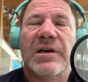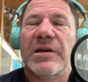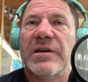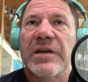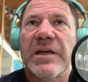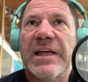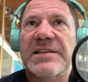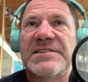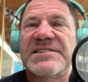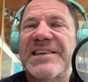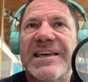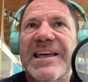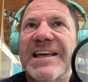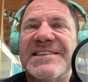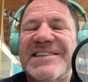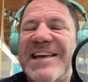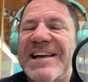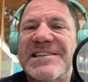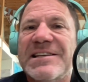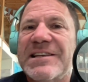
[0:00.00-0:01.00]
it's
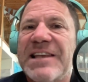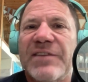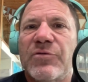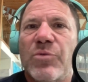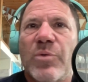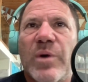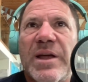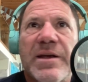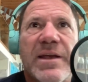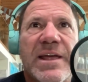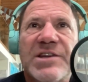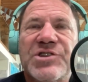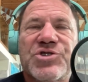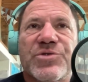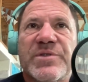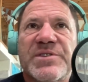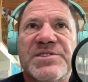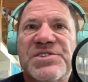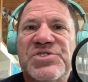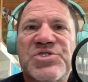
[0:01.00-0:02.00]
at a level where
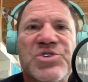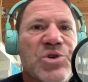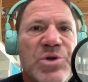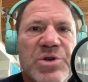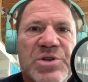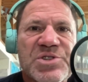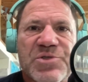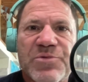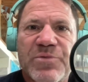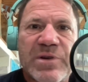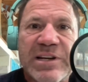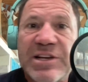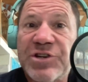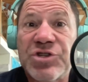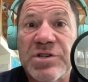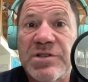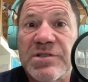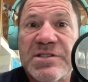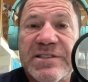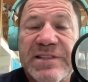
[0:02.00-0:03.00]
nature is as good as a
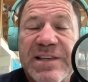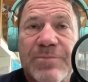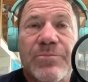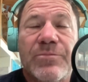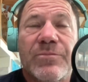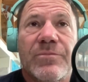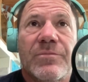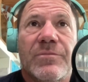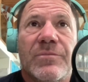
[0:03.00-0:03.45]
religion to them.